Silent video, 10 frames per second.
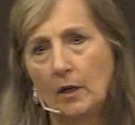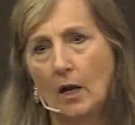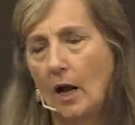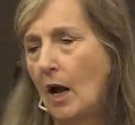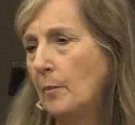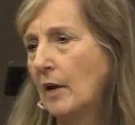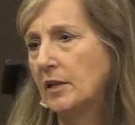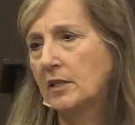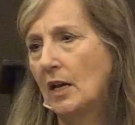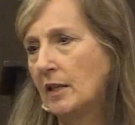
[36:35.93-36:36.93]
I'm
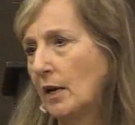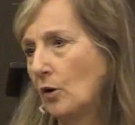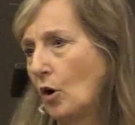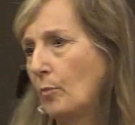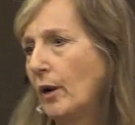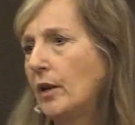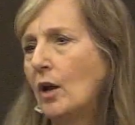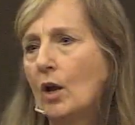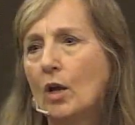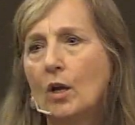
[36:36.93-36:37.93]
not saying that at all. But
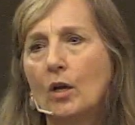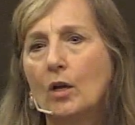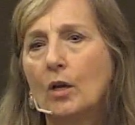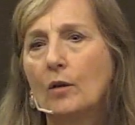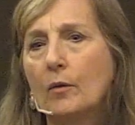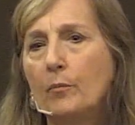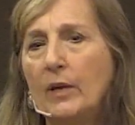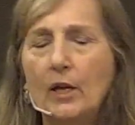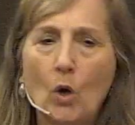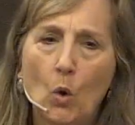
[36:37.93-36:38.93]

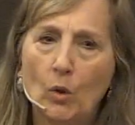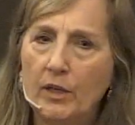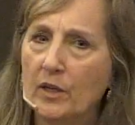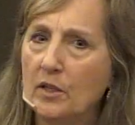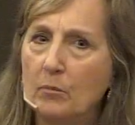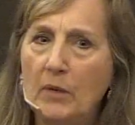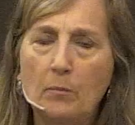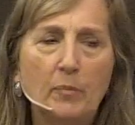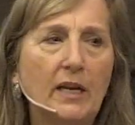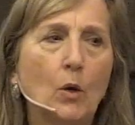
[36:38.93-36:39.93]
being holy doesn't
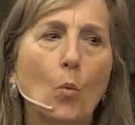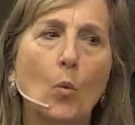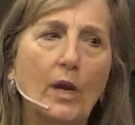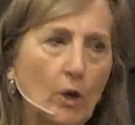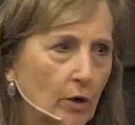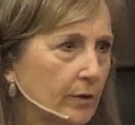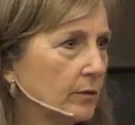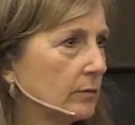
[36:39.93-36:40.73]
mean being weird.